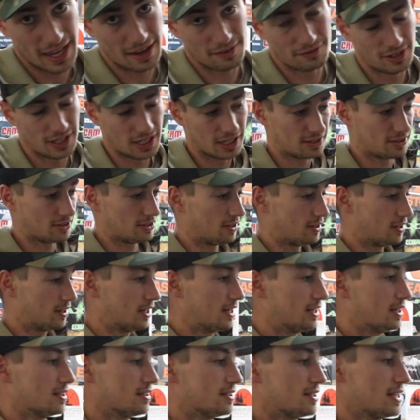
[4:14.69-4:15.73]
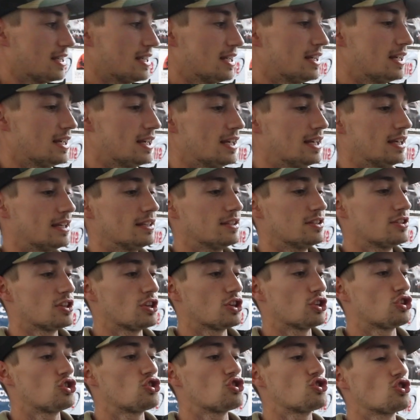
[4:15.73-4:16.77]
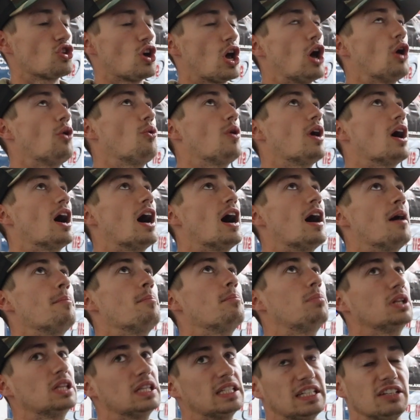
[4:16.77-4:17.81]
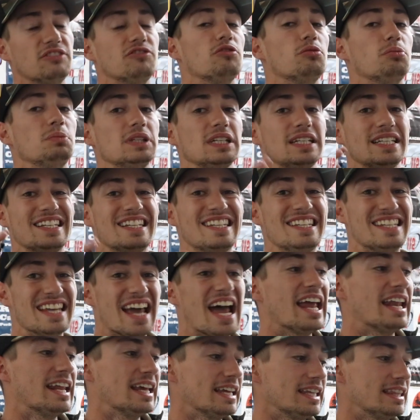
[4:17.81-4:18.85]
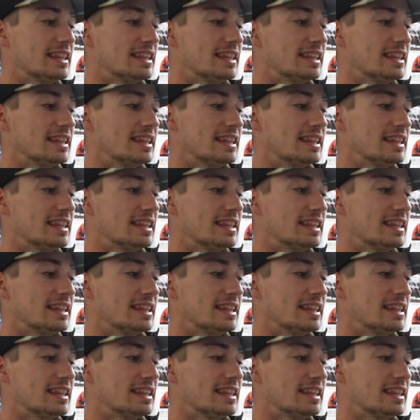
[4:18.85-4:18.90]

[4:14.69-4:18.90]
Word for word: that VXR is it is so unbelievably dead